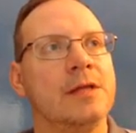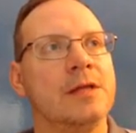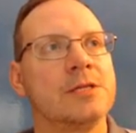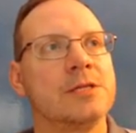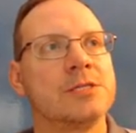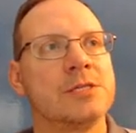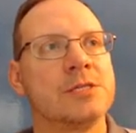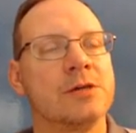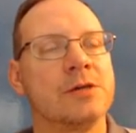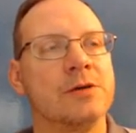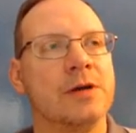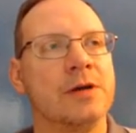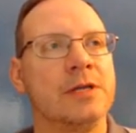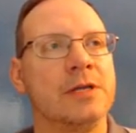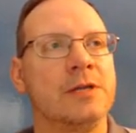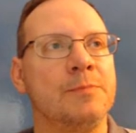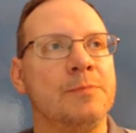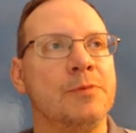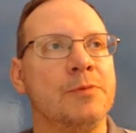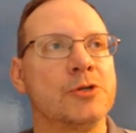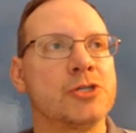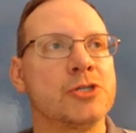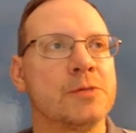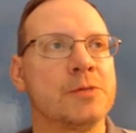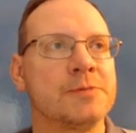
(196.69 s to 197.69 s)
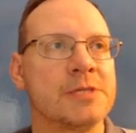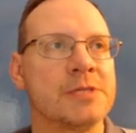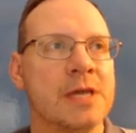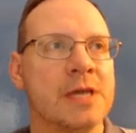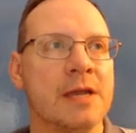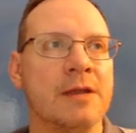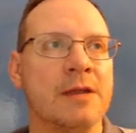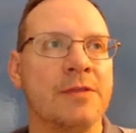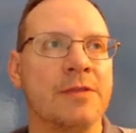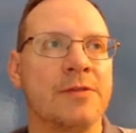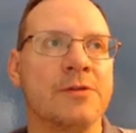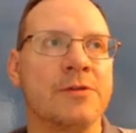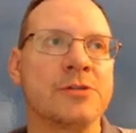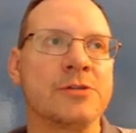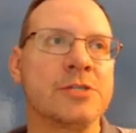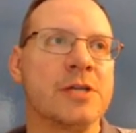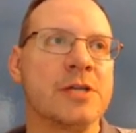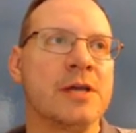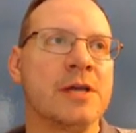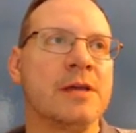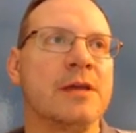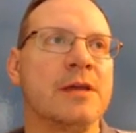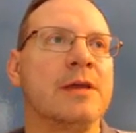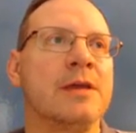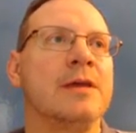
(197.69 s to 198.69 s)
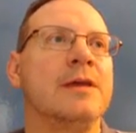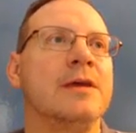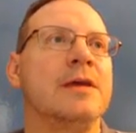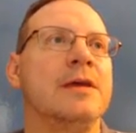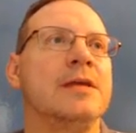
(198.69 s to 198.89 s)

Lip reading: So I did push-ups again on Thursday.